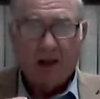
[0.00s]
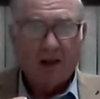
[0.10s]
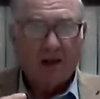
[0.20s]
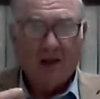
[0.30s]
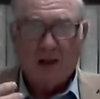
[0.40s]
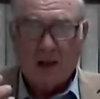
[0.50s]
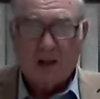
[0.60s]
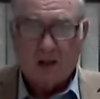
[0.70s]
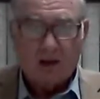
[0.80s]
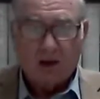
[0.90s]
just
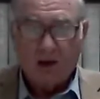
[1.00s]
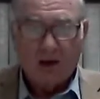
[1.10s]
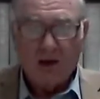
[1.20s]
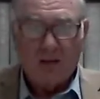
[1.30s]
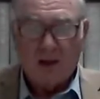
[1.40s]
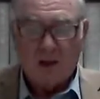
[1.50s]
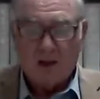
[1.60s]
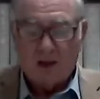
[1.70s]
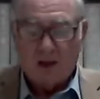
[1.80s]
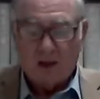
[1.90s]
suddenly started coming
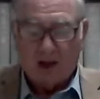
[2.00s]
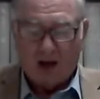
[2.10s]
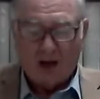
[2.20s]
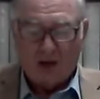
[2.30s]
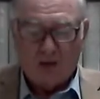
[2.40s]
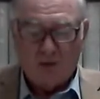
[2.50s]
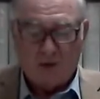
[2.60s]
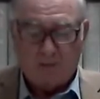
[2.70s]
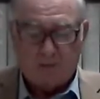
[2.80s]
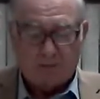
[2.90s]
to them.